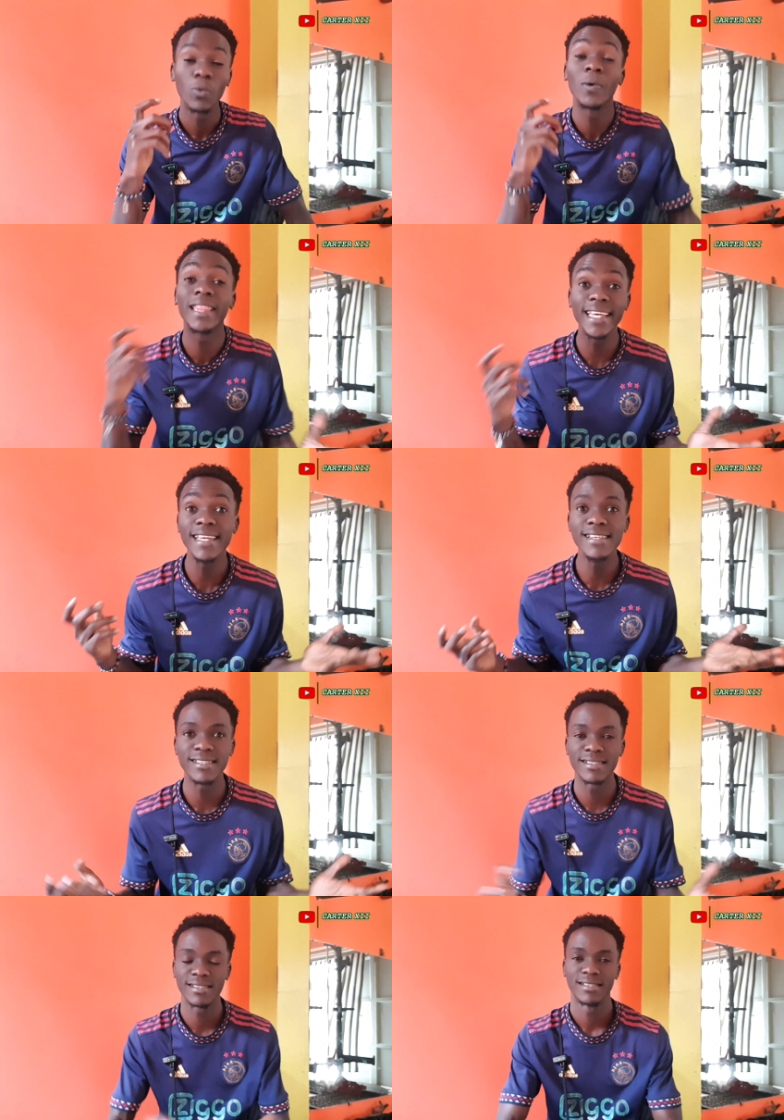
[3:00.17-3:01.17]
with
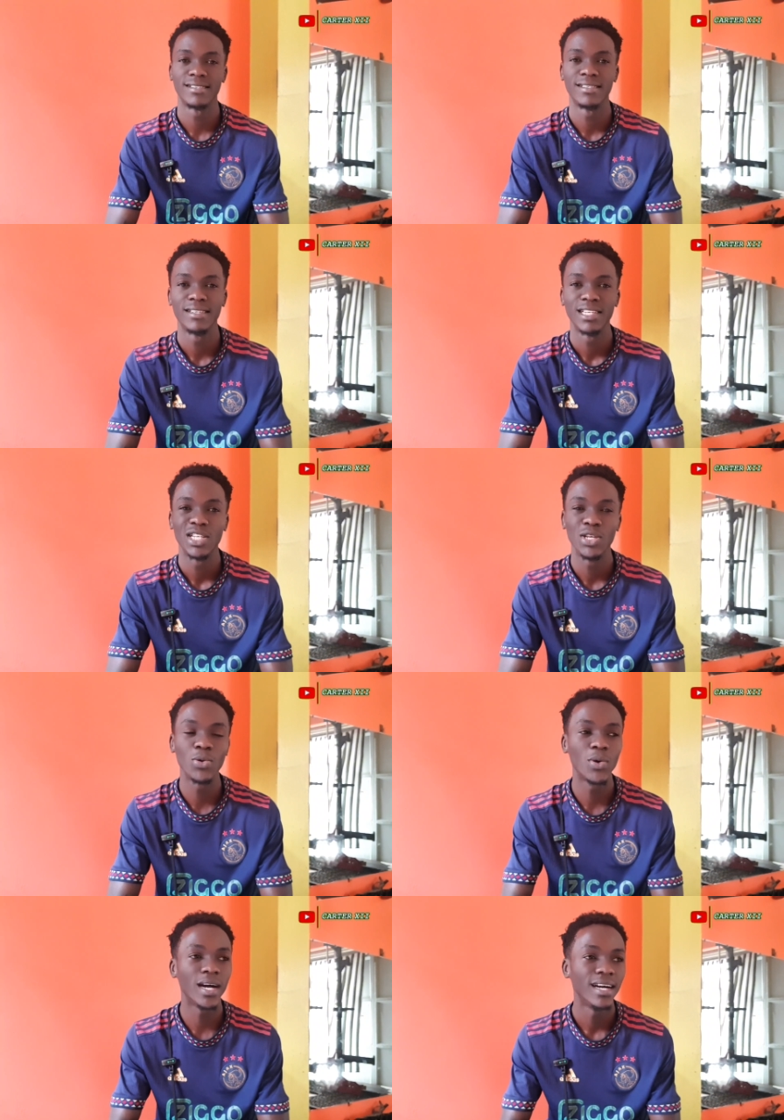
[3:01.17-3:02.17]
ease.
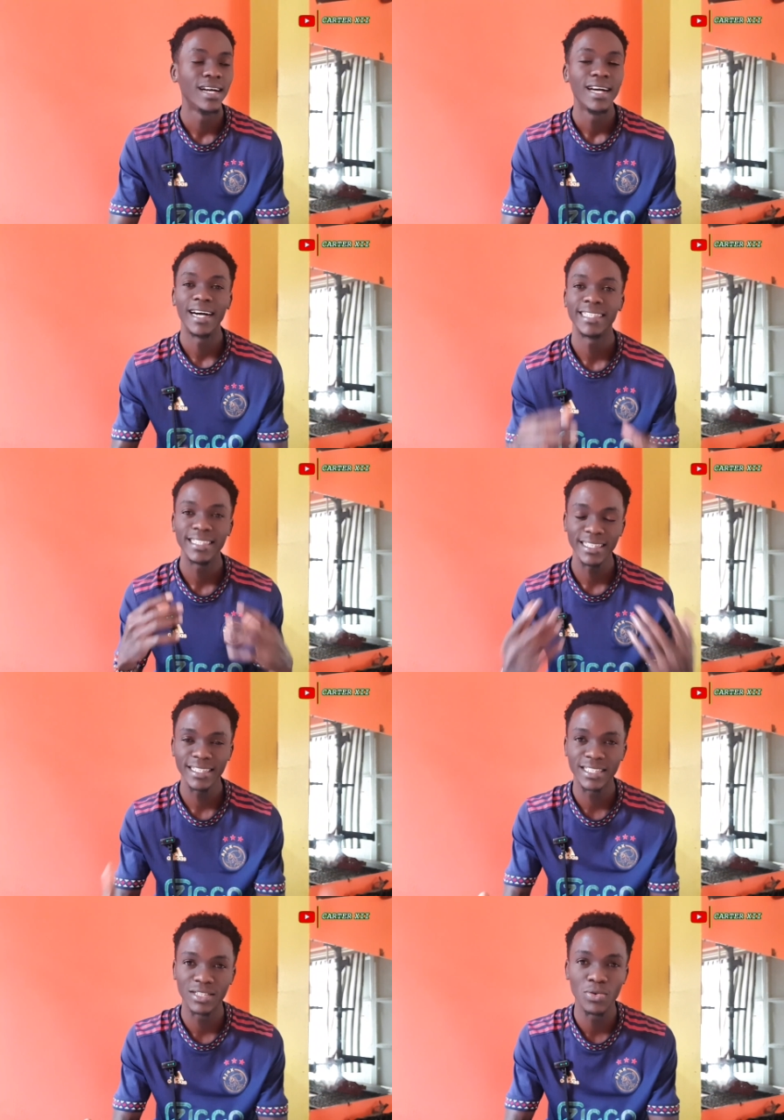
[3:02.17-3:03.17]
You are at
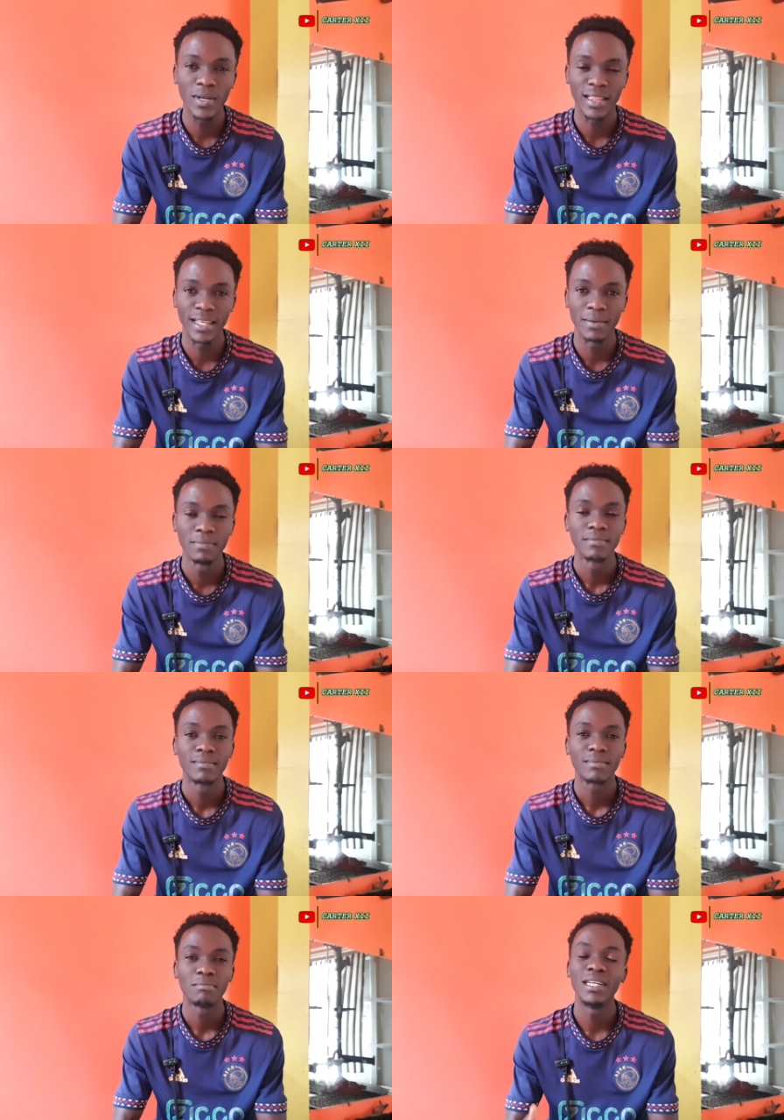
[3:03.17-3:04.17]
ease doing them,
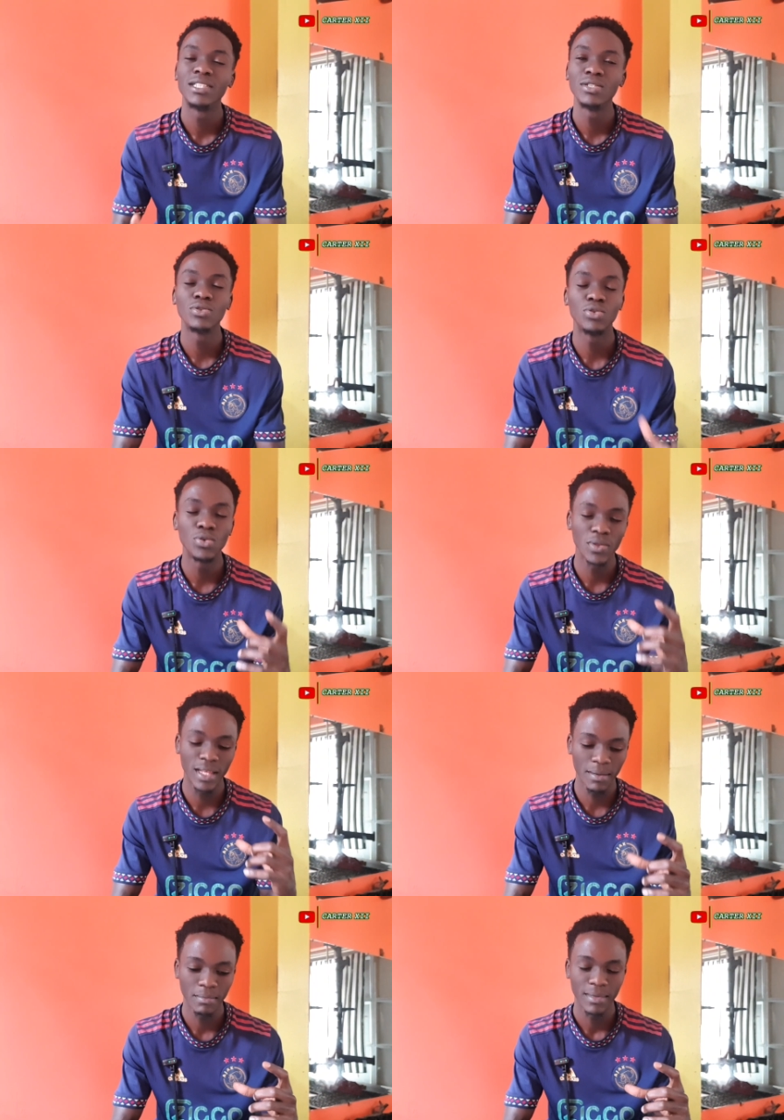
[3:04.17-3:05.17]
but you do
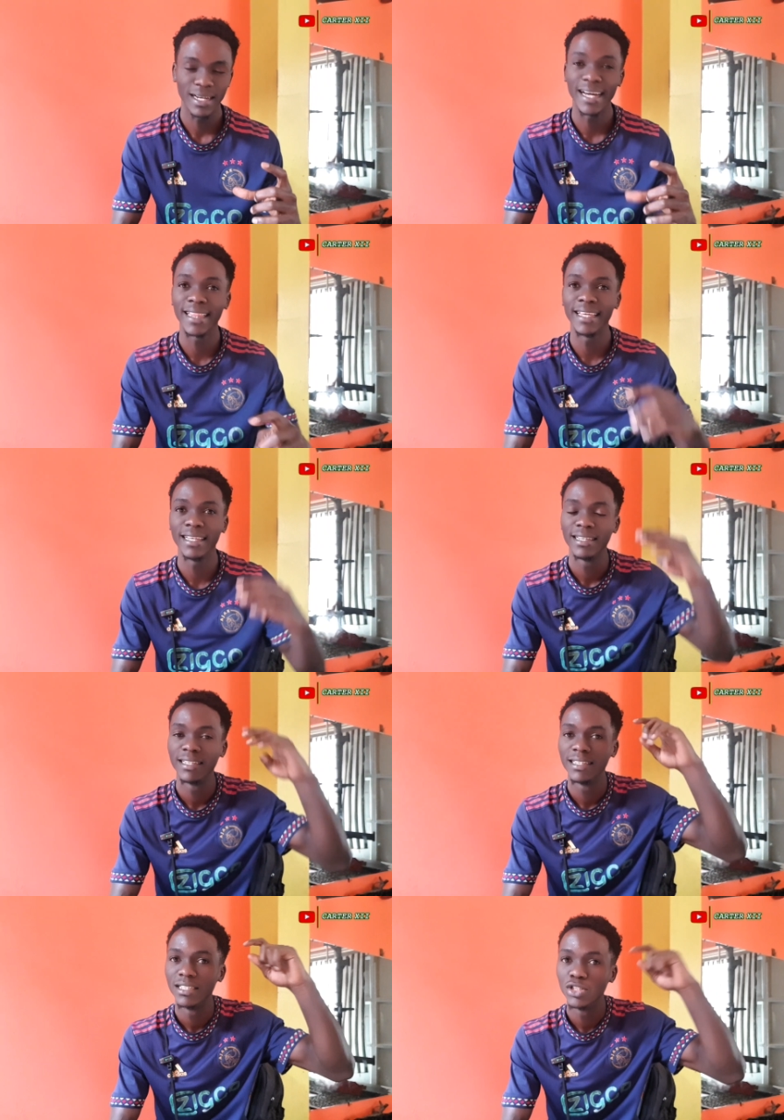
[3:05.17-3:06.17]
them at the
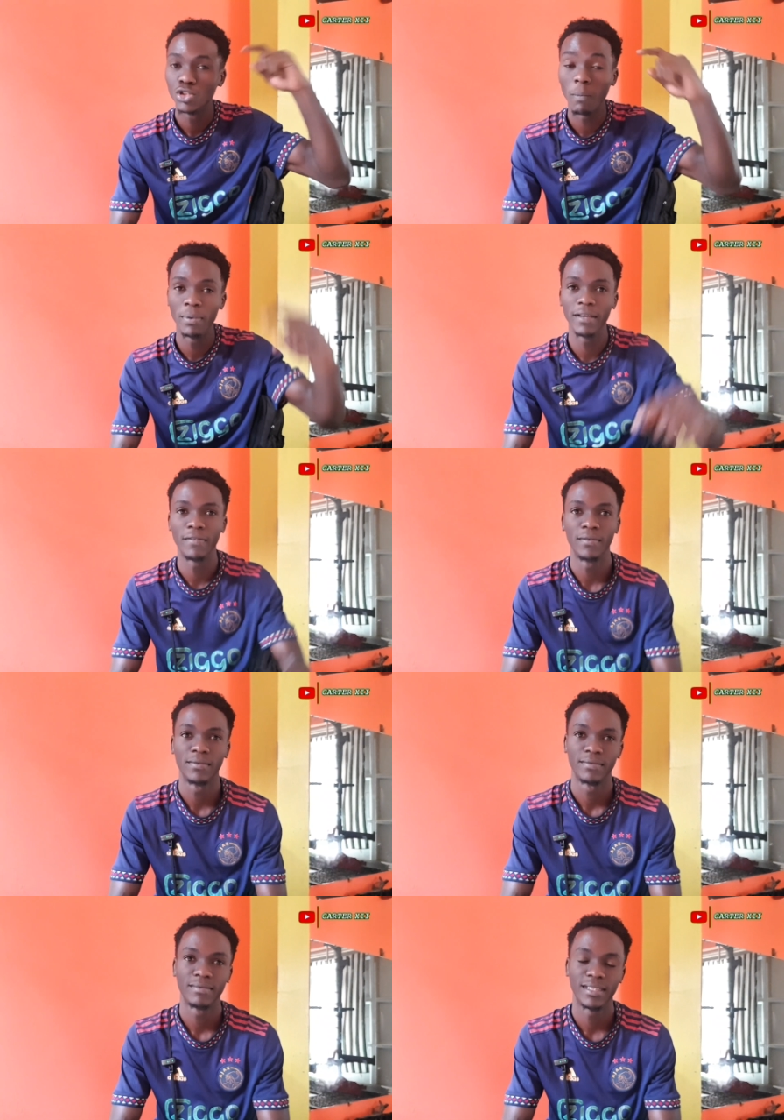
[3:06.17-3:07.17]
top level.
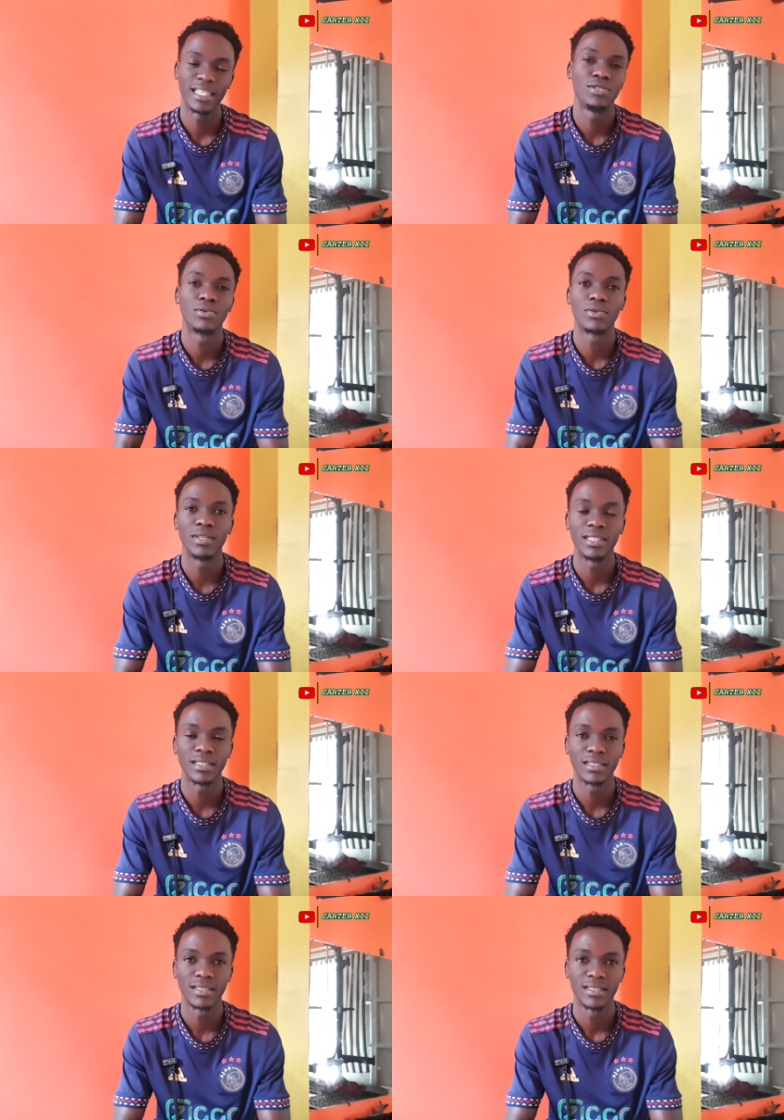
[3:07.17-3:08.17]
That's your calling.